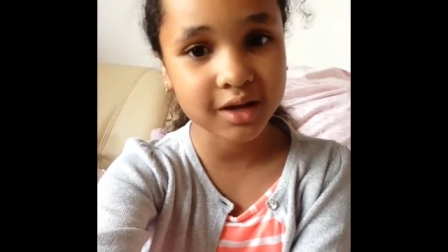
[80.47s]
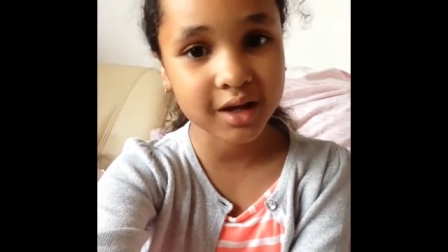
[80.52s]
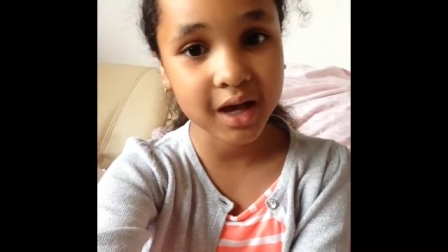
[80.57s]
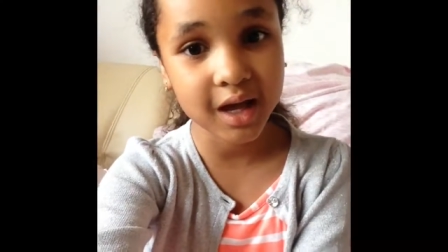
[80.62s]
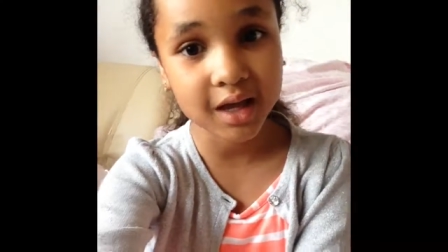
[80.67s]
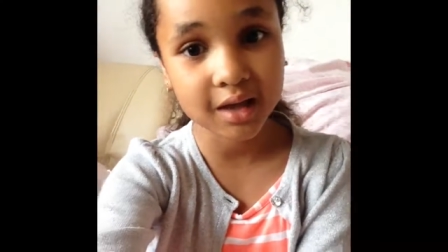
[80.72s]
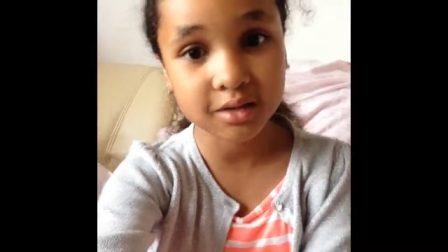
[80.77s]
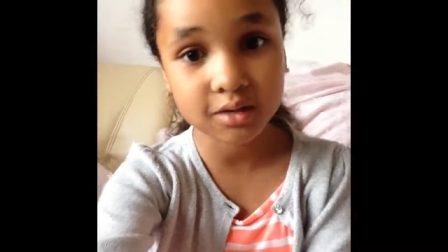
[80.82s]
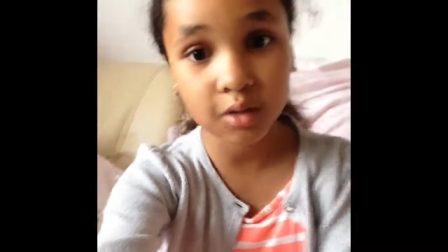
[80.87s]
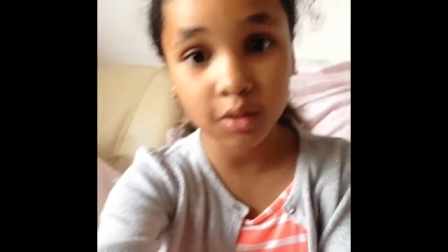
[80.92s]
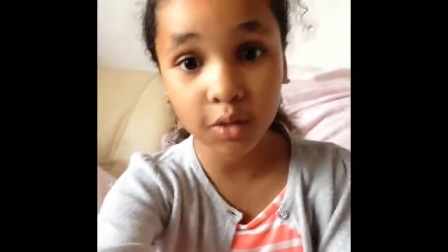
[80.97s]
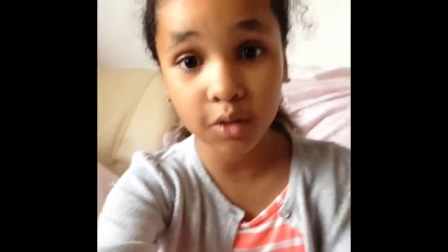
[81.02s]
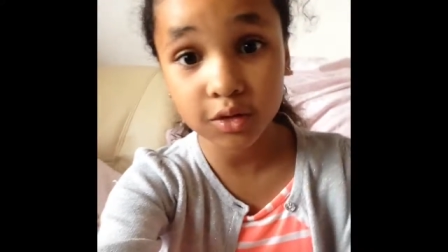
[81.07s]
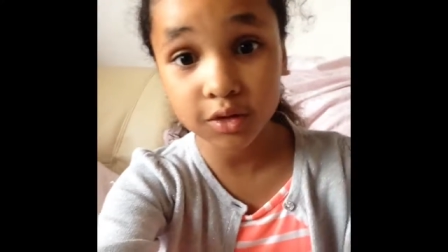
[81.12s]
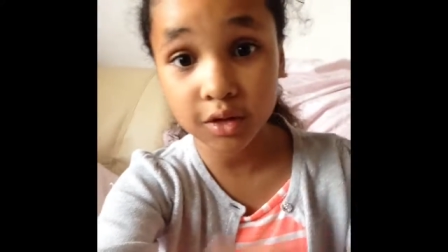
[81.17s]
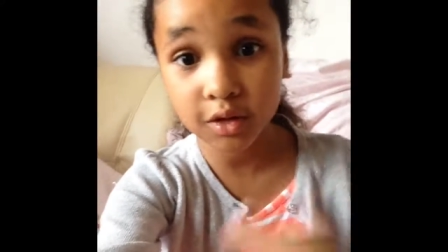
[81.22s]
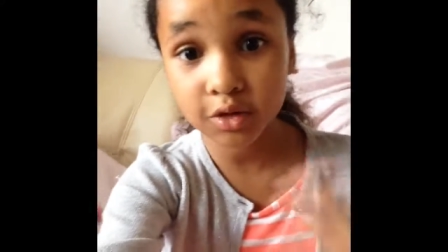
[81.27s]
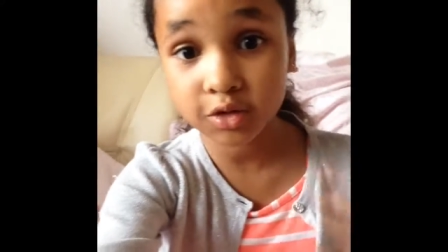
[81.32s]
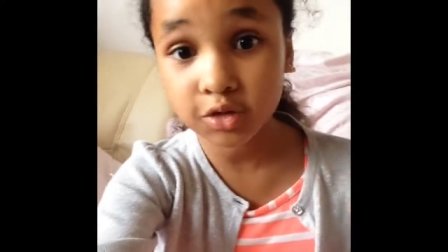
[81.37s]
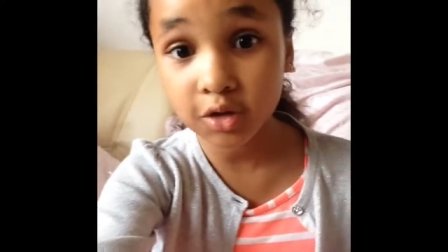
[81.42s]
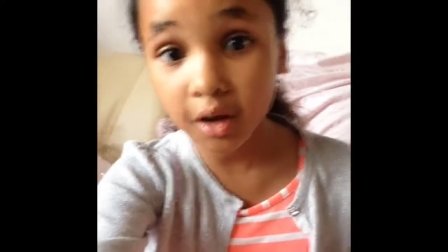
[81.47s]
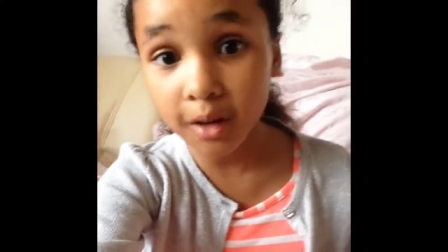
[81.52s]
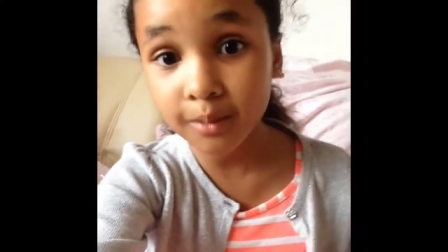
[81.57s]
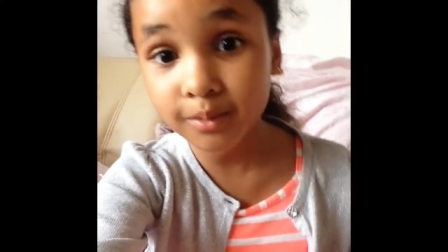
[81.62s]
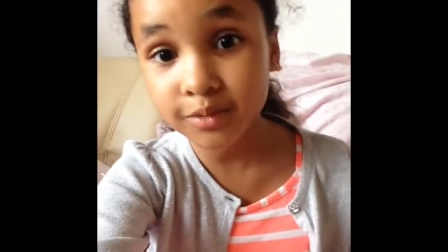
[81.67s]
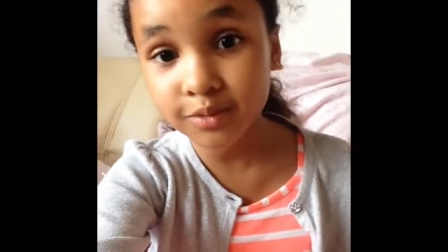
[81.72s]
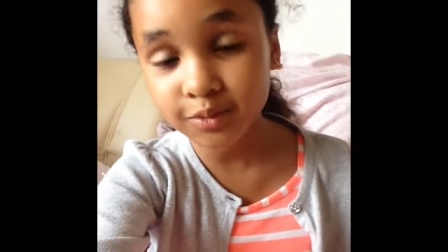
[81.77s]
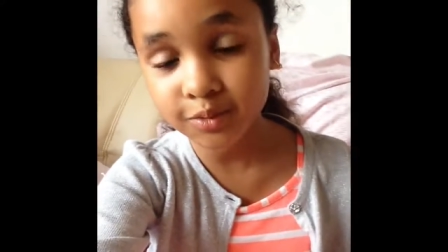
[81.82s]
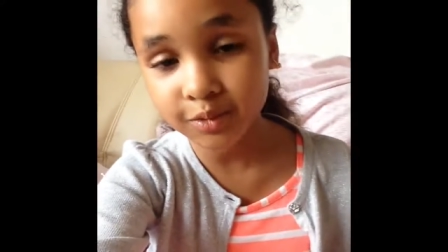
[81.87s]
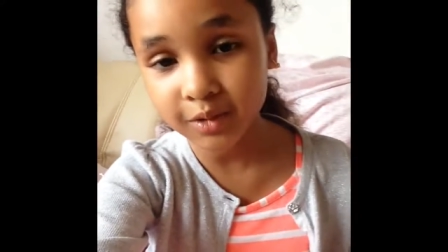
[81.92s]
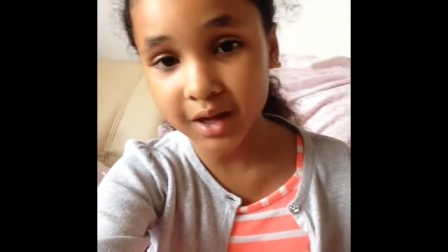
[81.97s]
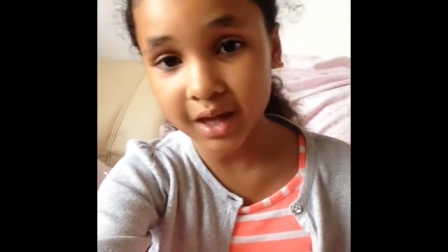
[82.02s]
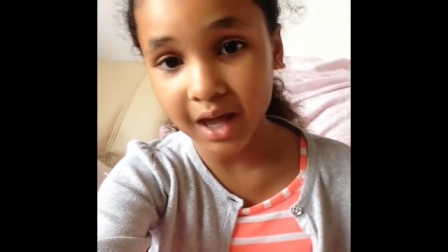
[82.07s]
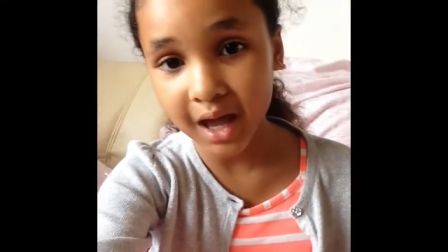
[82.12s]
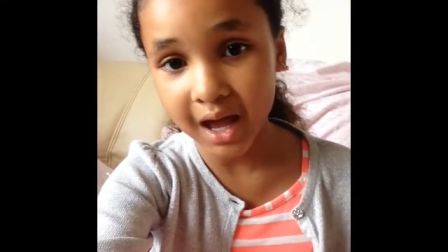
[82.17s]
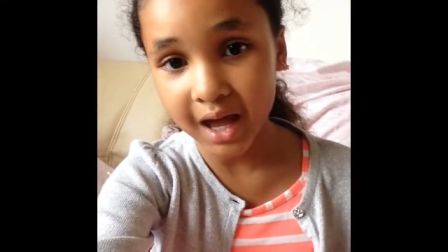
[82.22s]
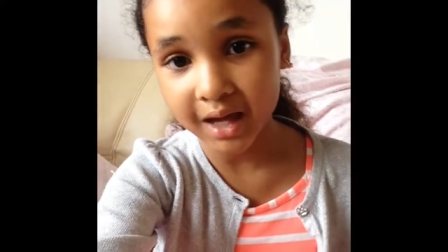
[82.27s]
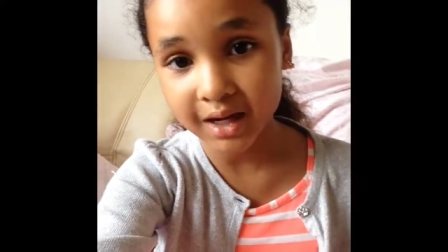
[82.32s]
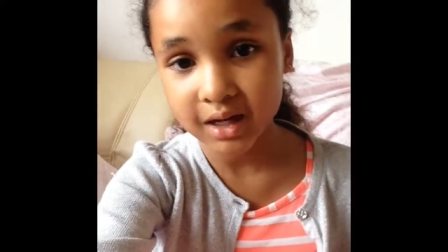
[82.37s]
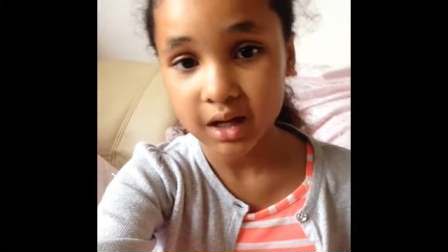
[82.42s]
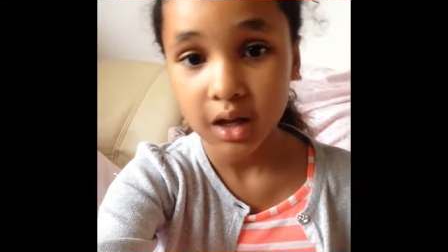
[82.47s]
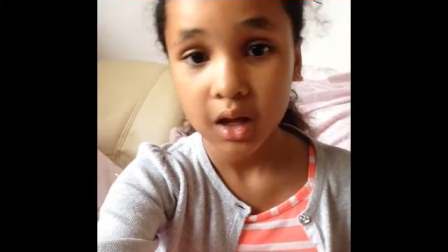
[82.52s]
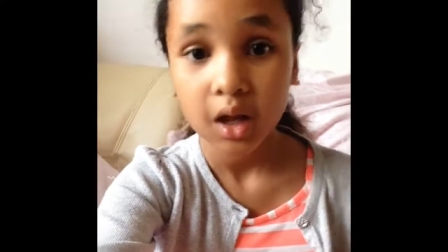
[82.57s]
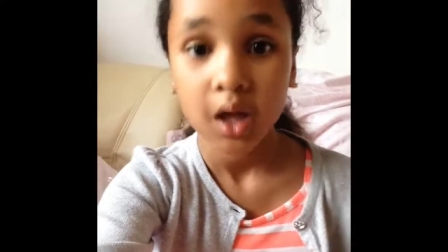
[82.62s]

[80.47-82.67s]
guys all the shops we had.